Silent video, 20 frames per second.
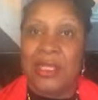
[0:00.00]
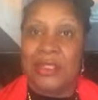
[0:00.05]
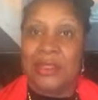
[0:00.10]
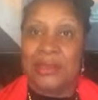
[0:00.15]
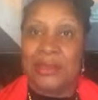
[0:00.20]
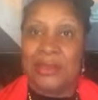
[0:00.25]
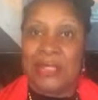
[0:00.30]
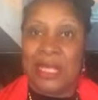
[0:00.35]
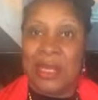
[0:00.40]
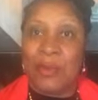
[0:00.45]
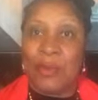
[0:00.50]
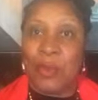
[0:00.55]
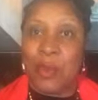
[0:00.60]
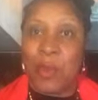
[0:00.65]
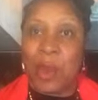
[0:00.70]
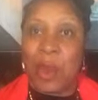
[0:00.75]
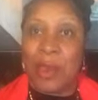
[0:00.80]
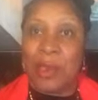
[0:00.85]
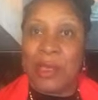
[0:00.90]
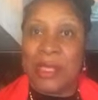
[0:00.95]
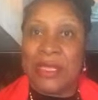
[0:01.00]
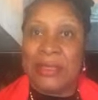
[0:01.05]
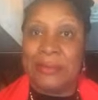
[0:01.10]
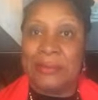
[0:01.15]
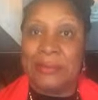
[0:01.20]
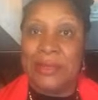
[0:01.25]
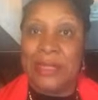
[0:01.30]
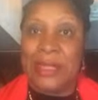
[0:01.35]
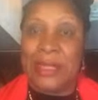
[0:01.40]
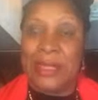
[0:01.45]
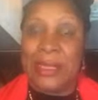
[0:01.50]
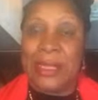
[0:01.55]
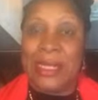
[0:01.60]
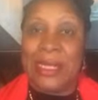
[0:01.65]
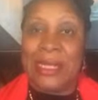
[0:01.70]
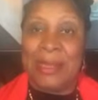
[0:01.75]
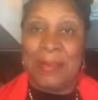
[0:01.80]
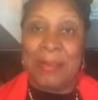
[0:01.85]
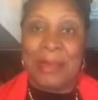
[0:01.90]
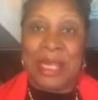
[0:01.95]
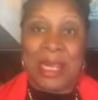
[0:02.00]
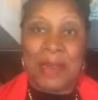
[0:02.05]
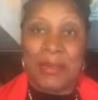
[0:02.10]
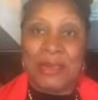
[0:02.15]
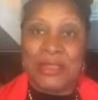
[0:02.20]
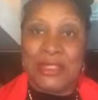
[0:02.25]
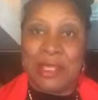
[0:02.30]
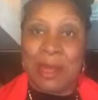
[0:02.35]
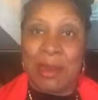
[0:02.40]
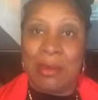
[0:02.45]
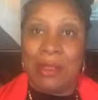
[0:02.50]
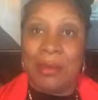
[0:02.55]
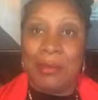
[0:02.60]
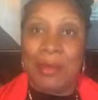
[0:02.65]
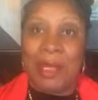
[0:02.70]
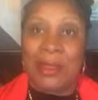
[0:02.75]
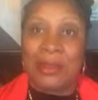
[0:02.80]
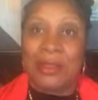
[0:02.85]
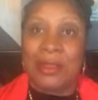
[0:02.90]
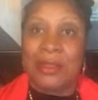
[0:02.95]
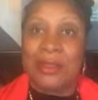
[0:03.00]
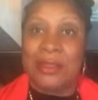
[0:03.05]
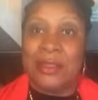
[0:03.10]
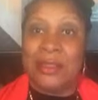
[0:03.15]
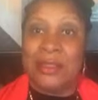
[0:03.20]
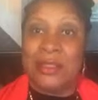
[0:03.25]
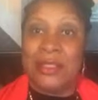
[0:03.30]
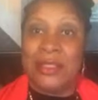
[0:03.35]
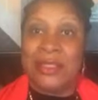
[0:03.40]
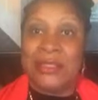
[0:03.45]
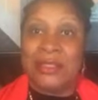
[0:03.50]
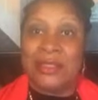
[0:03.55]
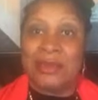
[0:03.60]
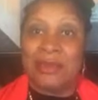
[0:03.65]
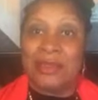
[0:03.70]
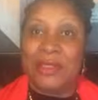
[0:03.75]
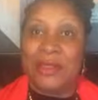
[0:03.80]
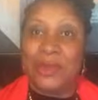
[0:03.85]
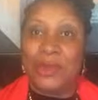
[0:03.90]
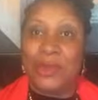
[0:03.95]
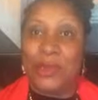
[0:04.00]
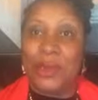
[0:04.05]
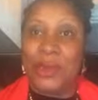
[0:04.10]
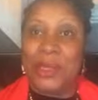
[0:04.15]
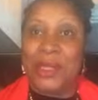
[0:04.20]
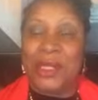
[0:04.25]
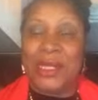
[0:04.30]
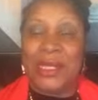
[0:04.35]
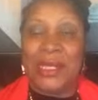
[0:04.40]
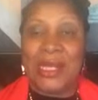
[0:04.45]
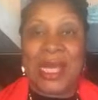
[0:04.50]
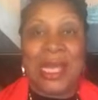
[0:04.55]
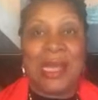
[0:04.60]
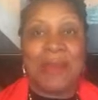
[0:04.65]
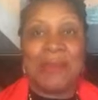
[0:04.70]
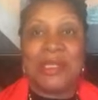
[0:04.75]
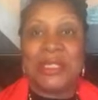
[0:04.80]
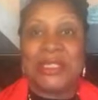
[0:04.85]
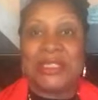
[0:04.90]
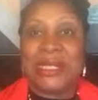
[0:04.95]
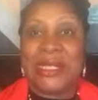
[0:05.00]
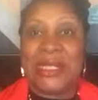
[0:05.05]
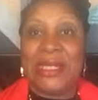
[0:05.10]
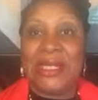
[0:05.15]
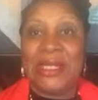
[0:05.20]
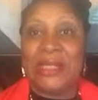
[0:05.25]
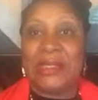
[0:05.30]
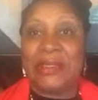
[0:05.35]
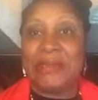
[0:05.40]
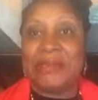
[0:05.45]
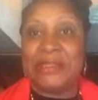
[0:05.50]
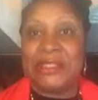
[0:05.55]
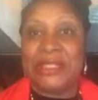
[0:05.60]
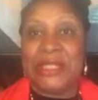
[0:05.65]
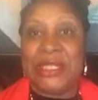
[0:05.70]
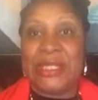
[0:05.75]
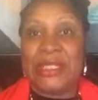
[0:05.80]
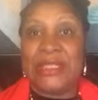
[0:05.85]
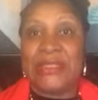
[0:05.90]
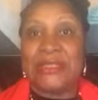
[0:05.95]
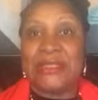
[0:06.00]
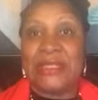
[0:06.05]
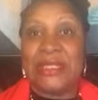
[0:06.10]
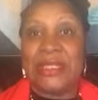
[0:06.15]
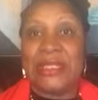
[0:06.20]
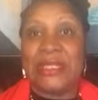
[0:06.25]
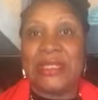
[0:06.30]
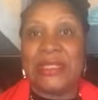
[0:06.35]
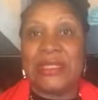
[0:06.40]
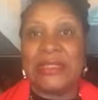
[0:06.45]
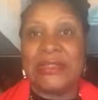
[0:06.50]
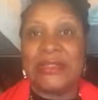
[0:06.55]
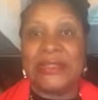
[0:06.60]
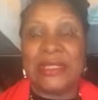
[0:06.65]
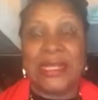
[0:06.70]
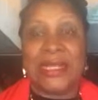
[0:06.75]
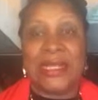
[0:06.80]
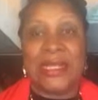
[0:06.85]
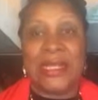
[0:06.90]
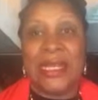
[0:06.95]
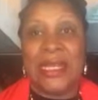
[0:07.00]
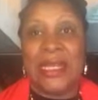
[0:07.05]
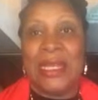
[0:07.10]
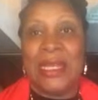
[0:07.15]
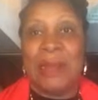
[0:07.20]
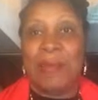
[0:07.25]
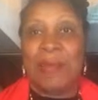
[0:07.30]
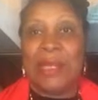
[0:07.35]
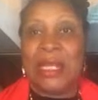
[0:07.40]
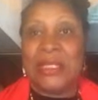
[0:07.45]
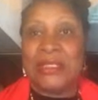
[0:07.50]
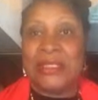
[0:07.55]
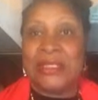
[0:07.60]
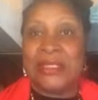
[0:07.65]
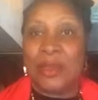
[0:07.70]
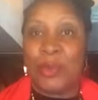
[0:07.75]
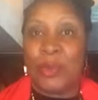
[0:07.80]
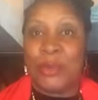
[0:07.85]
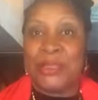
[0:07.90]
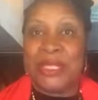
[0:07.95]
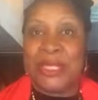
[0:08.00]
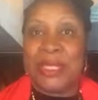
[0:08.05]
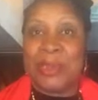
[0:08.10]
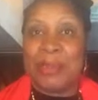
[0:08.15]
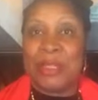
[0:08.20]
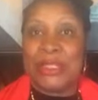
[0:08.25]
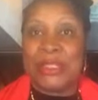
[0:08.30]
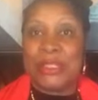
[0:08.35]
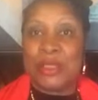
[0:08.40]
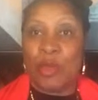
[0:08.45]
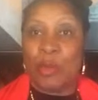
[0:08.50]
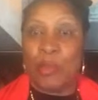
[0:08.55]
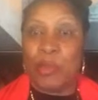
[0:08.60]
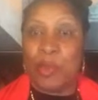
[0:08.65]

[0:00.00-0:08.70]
So as they were walking, and the man was talking about the goodness of the Lord and how much he loved Jesus and being so deep and so